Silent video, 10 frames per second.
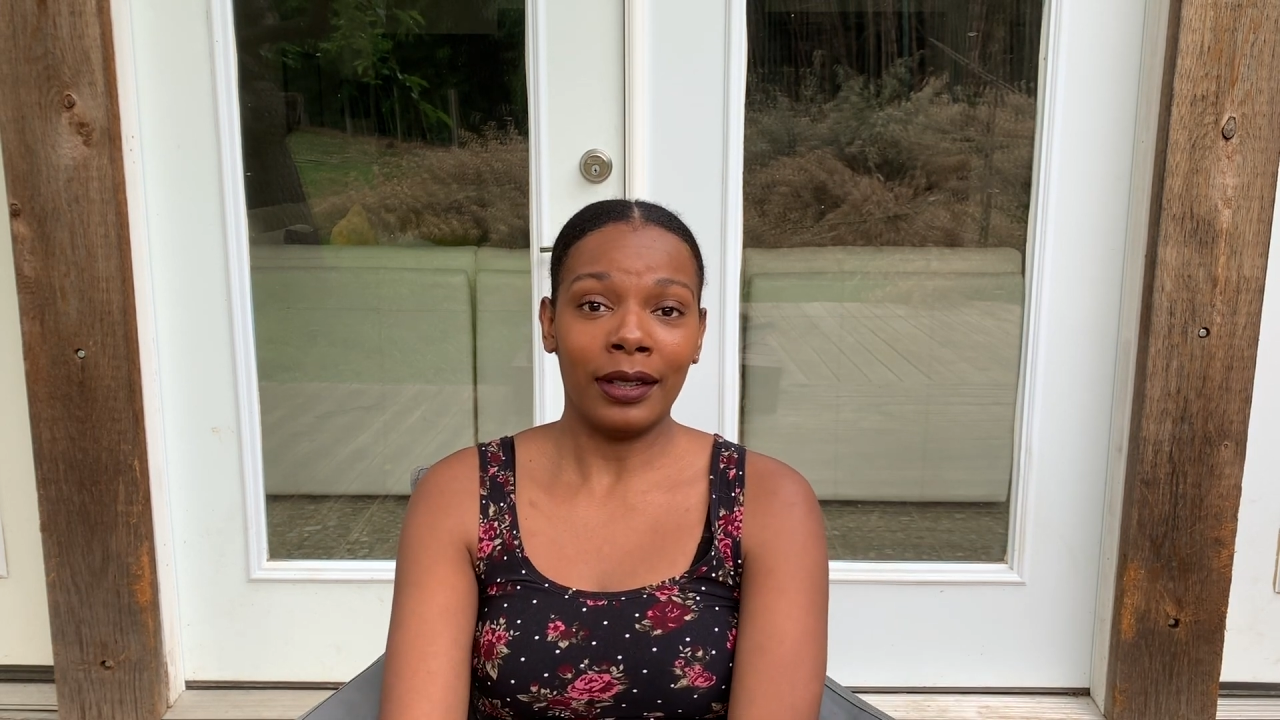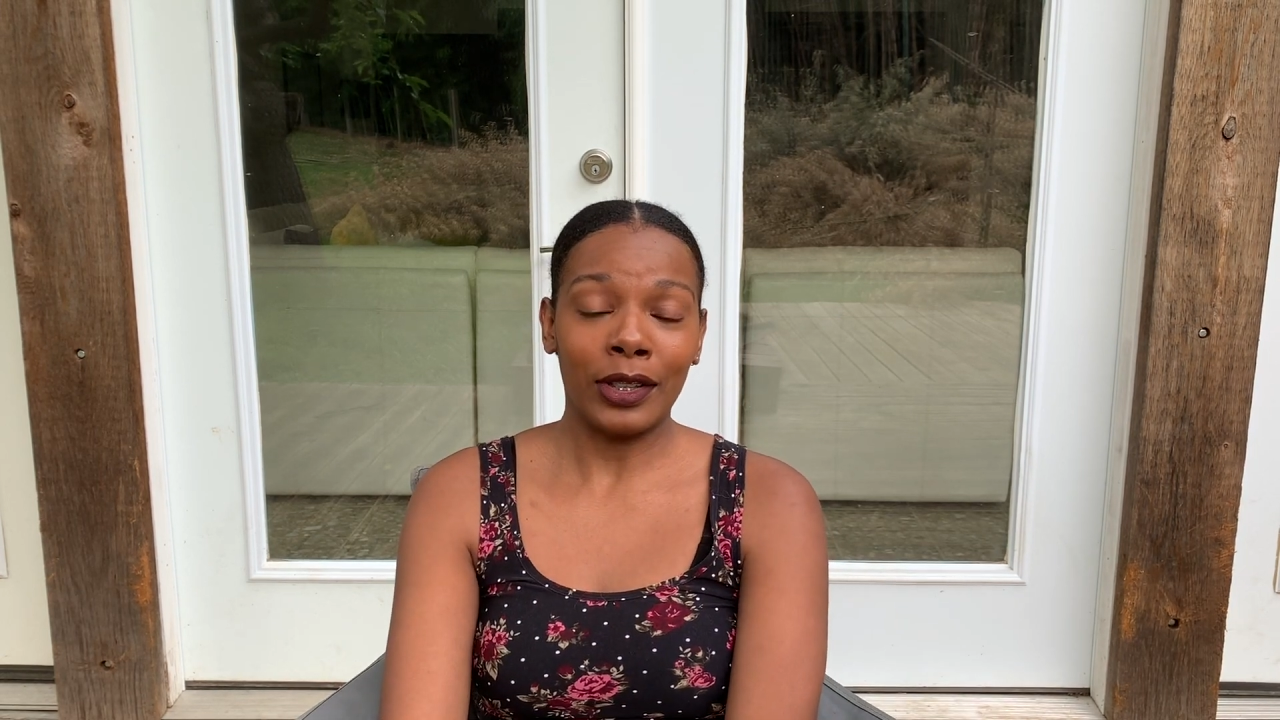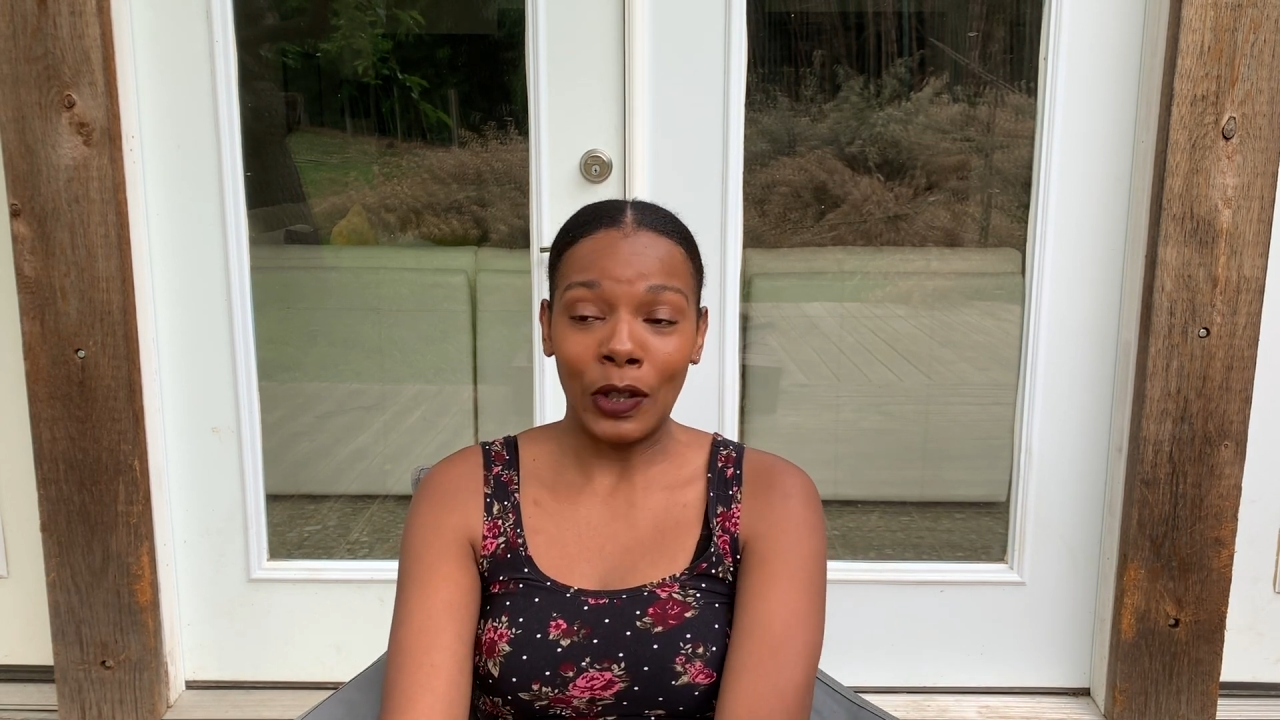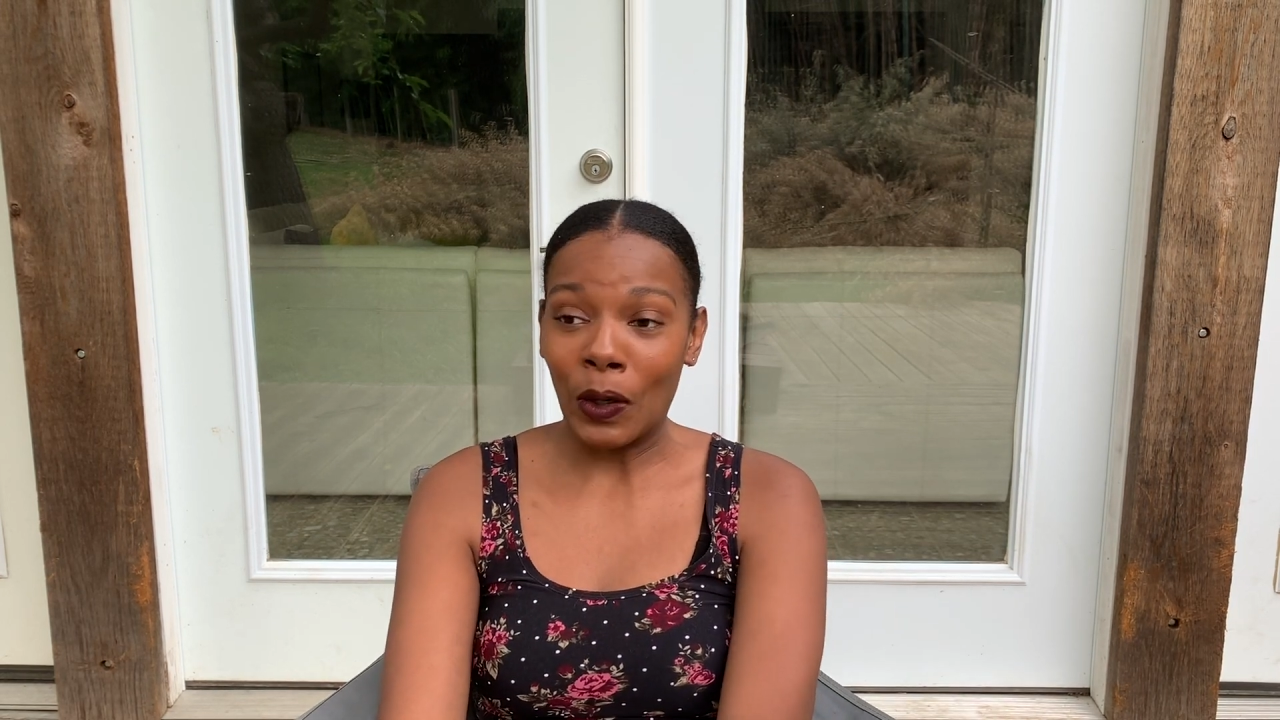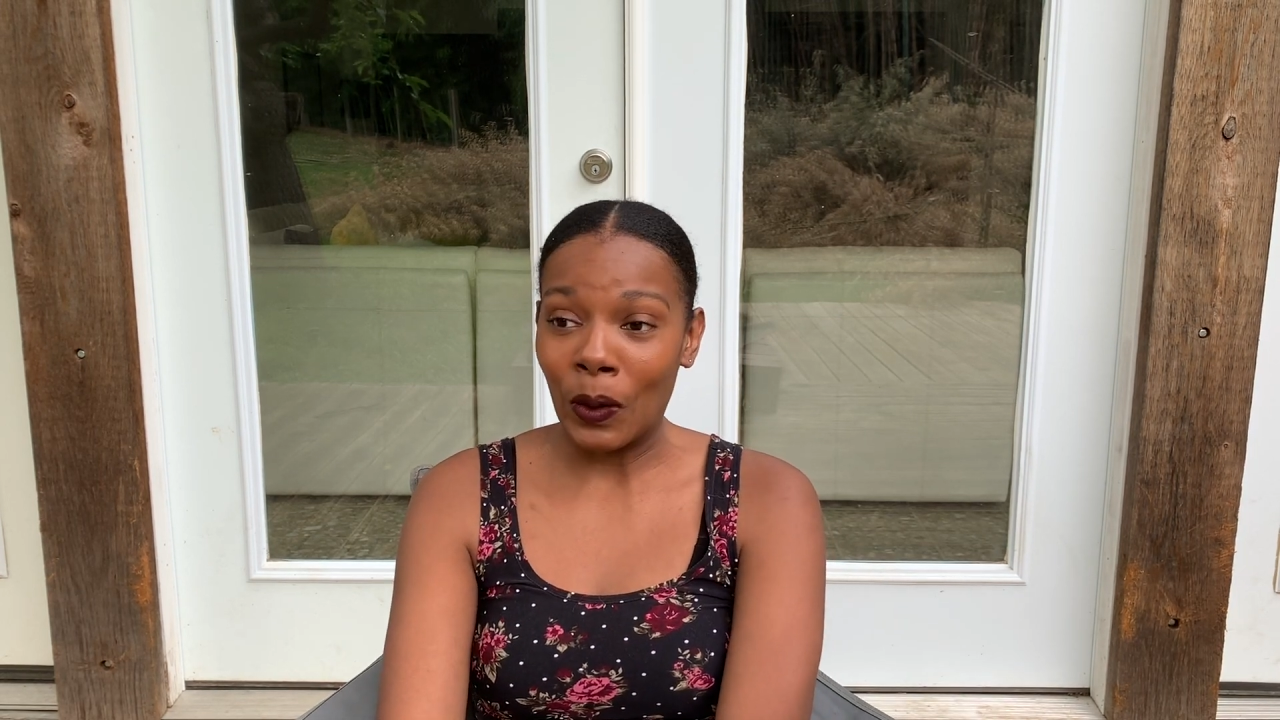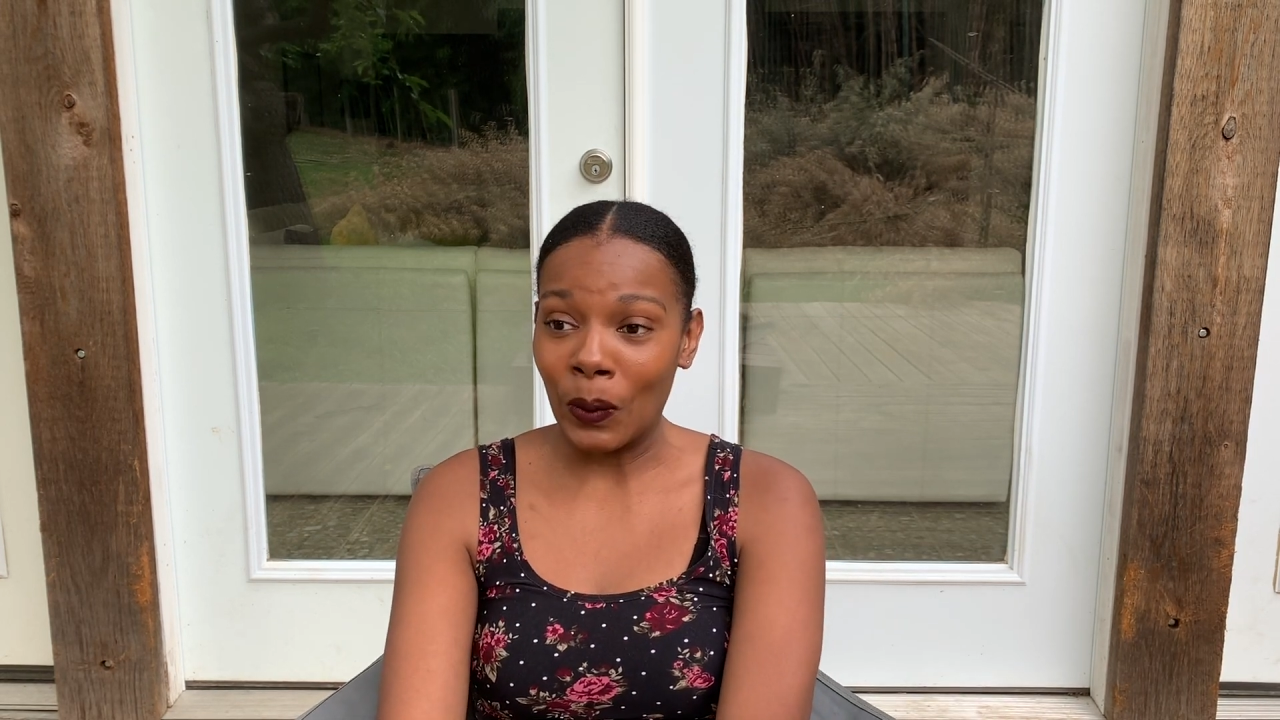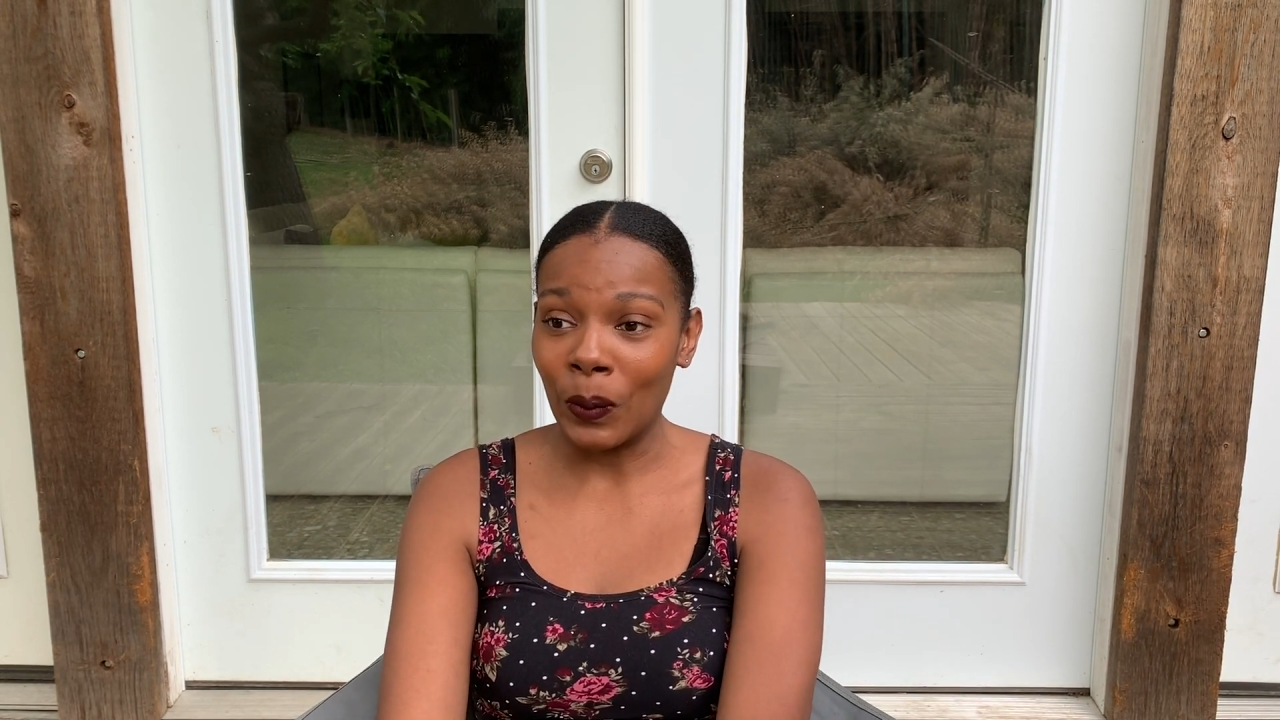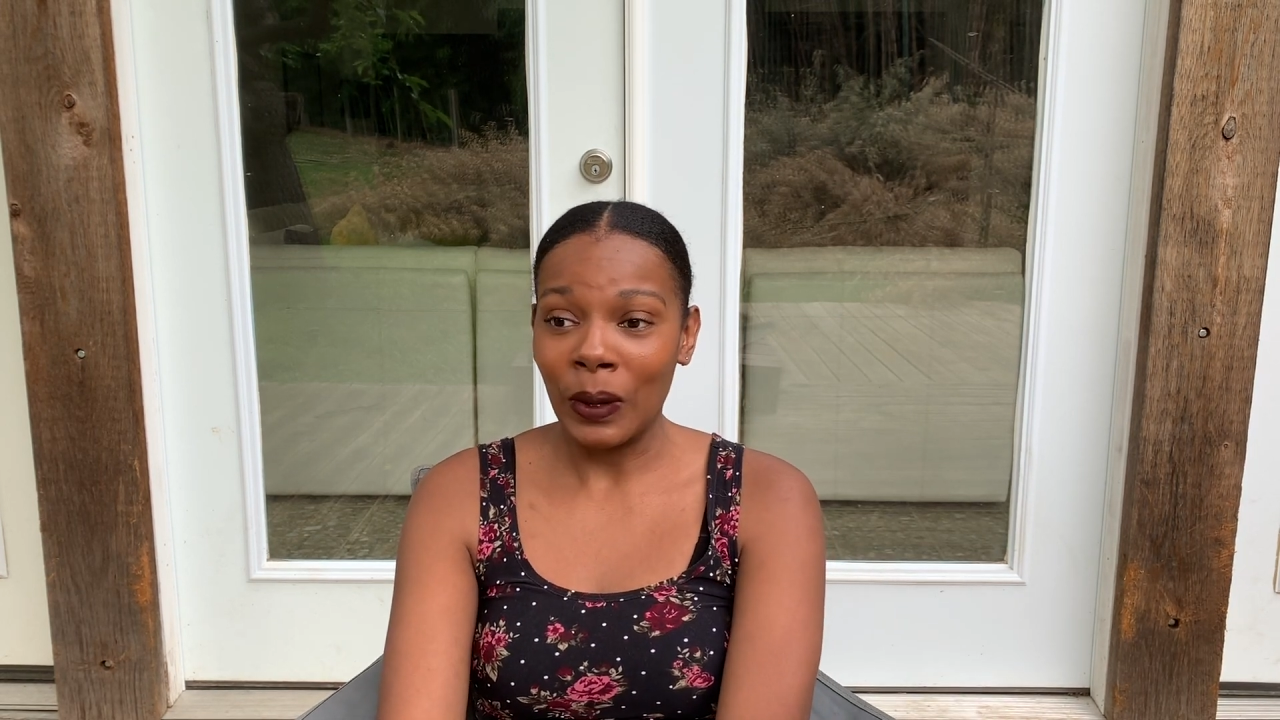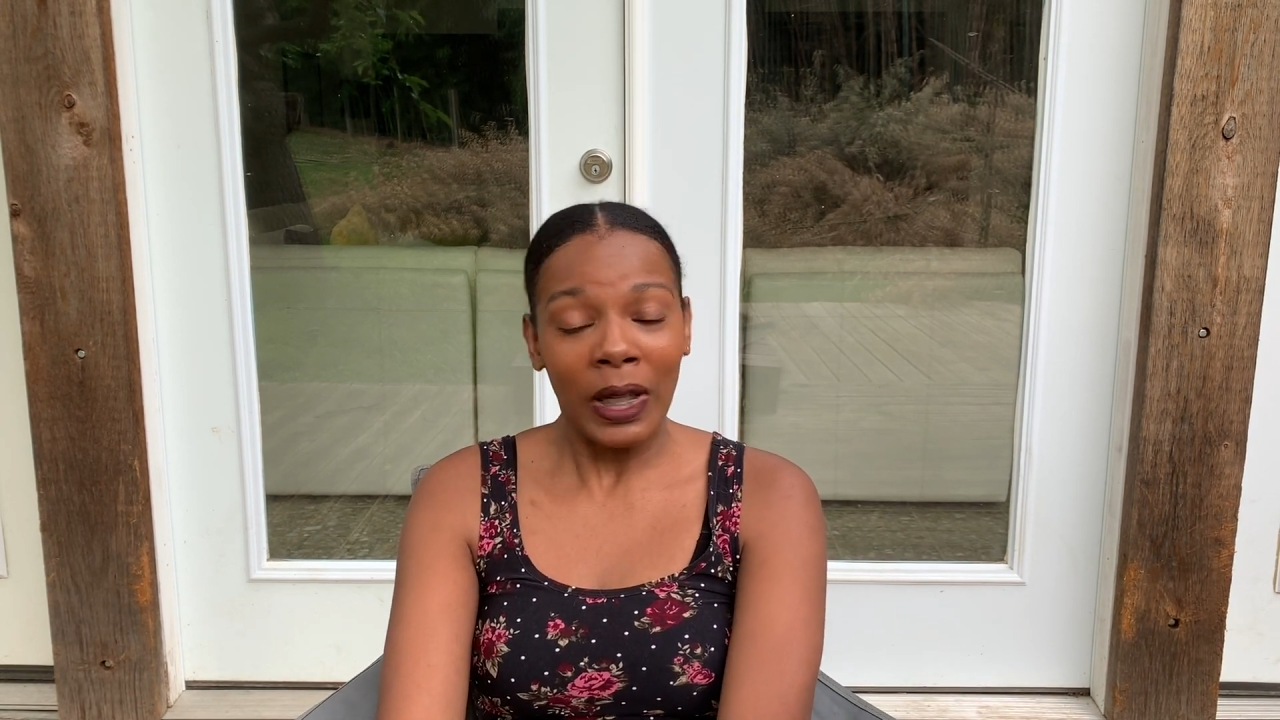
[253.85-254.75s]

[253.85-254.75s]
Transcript: So,